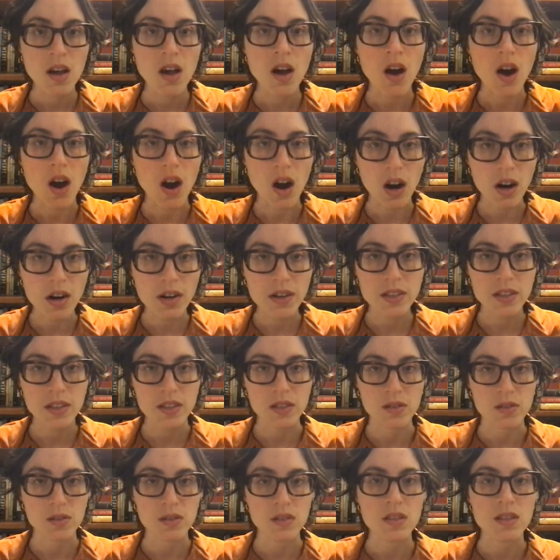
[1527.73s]

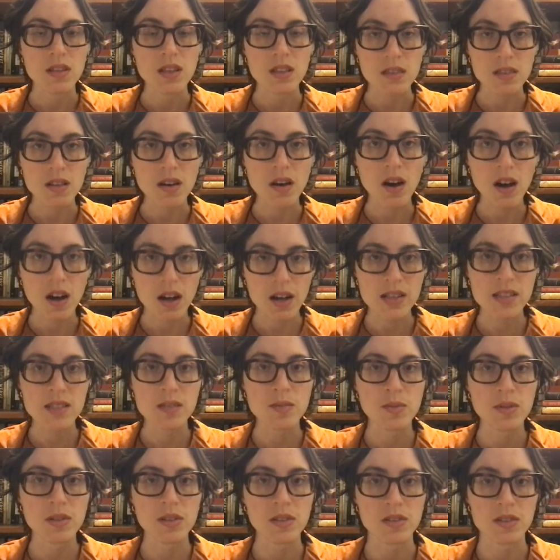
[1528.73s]
argued that the
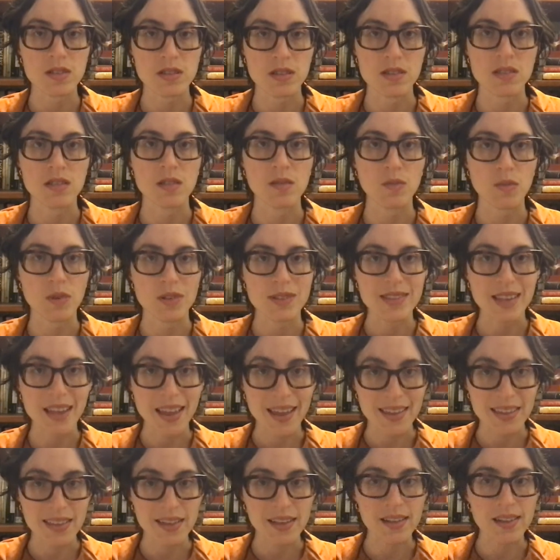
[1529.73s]
hospital system was
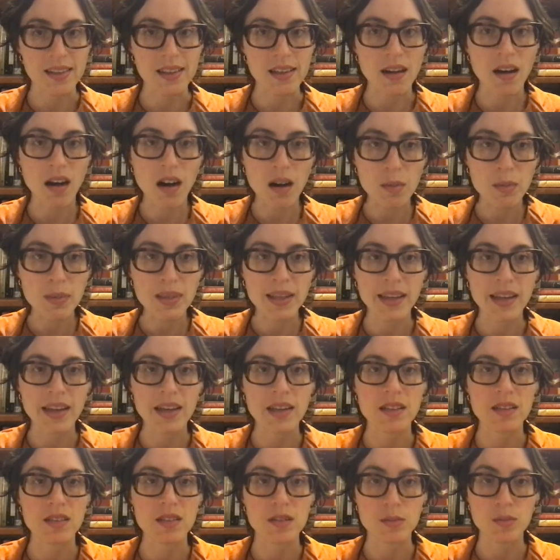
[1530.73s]
ethically
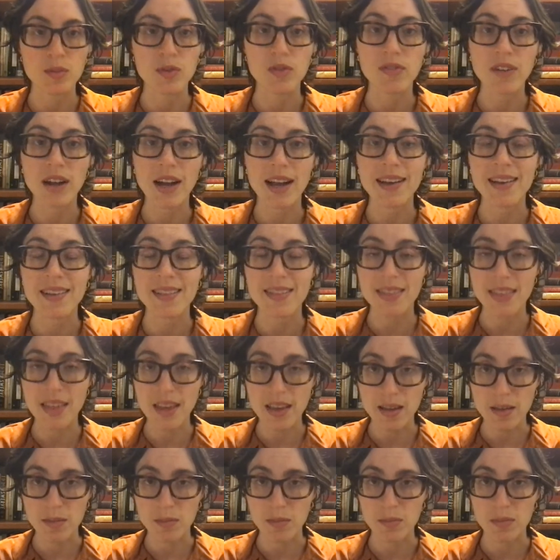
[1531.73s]
obligated to provide
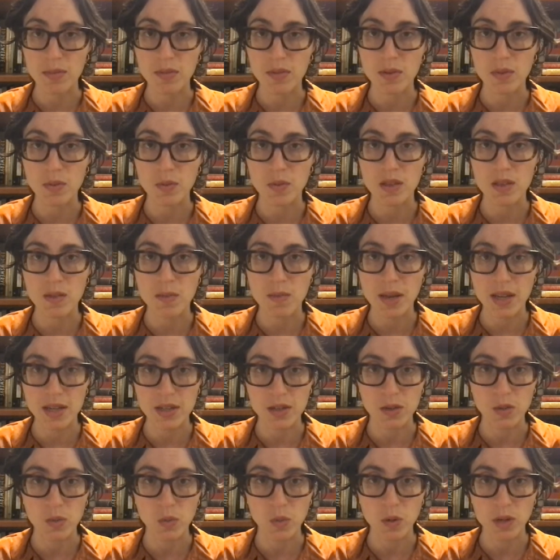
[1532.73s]
them with
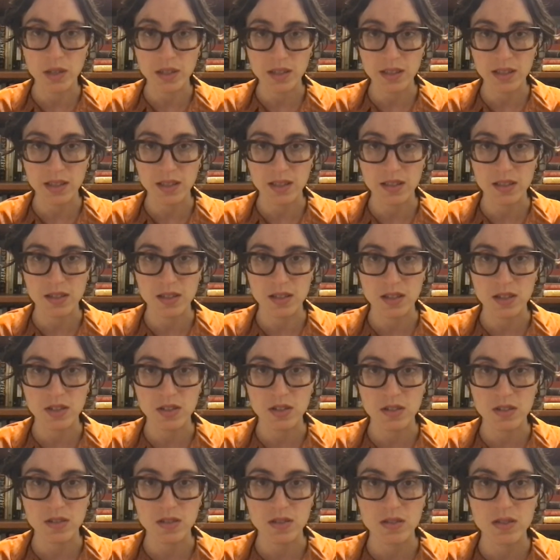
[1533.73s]
better working
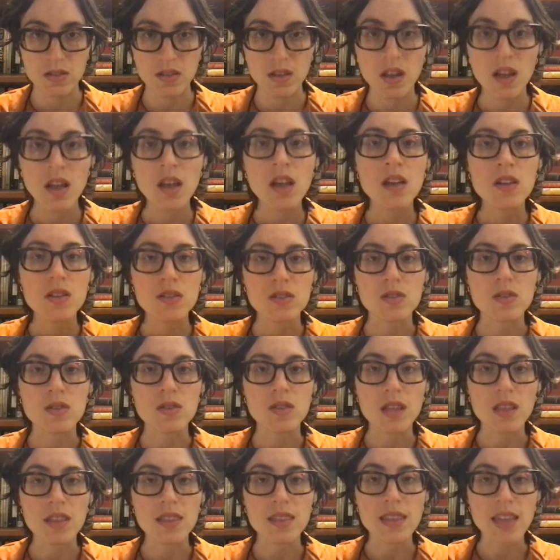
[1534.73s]
conditions so
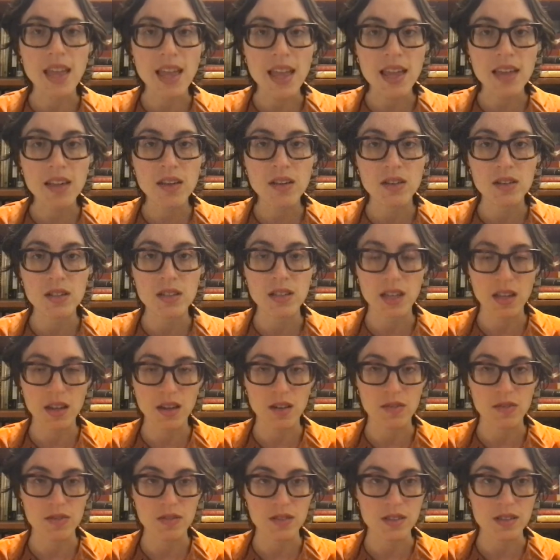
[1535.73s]
that they could
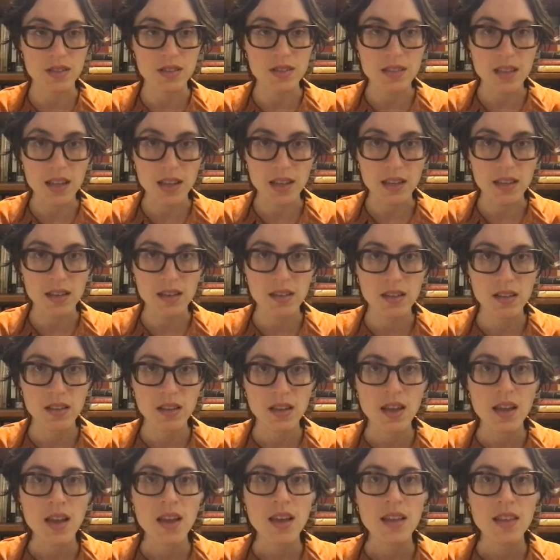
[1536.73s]
care for the sick,
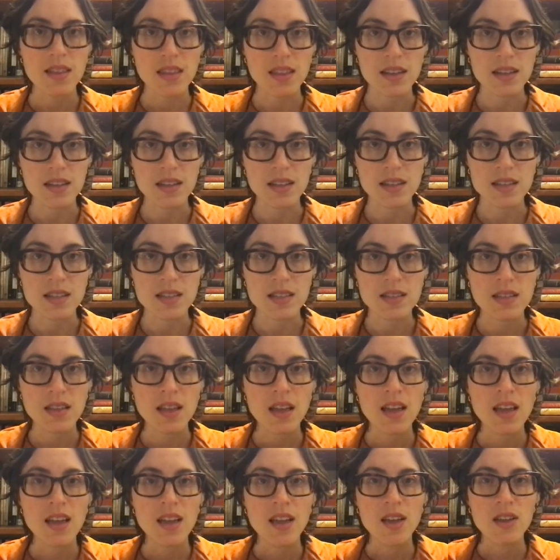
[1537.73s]
that is,
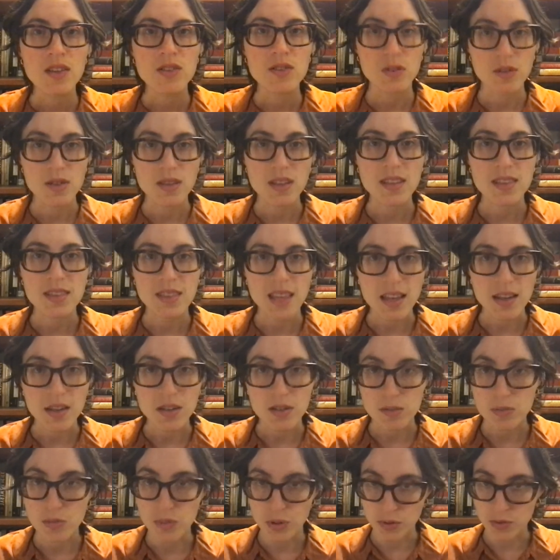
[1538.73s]
so that they
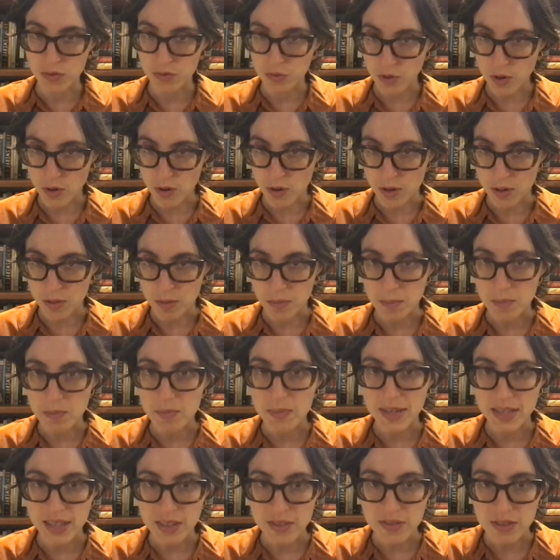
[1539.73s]
could perform
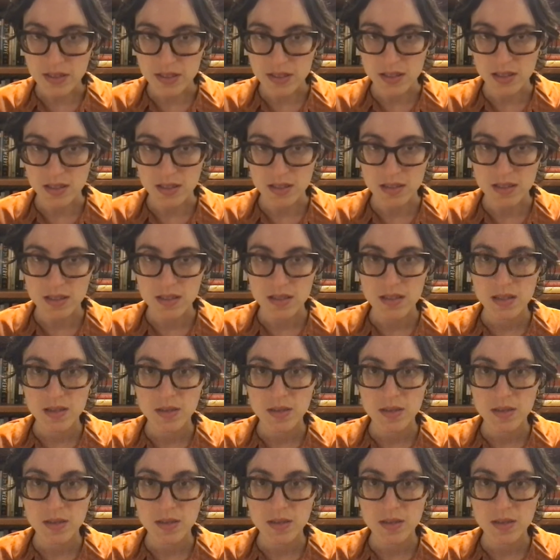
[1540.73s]
beneficence